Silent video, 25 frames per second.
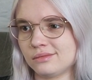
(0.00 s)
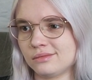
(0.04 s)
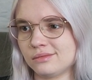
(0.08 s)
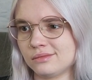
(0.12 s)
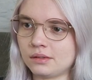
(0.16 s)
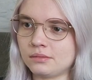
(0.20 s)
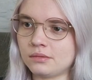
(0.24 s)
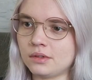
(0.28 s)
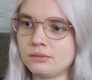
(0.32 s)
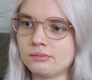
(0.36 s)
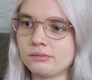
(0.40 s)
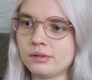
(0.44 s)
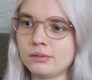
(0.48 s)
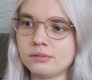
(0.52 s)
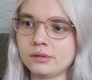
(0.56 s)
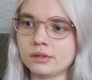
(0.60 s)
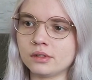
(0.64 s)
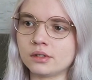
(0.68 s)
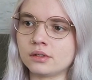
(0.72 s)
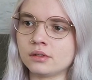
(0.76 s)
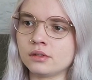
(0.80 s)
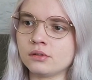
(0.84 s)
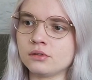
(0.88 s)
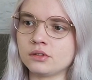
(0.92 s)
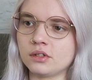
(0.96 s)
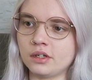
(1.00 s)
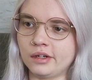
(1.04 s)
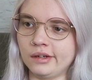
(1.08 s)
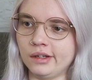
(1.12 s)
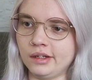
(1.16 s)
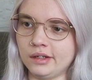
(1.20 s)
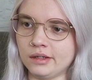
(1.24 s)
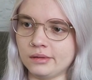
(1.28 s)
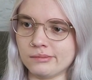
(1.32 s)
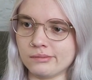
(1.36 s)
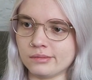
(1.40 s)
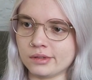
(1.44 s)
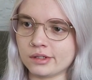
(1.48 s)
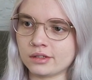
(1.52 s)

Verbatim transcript: I mean, people are losing limbs.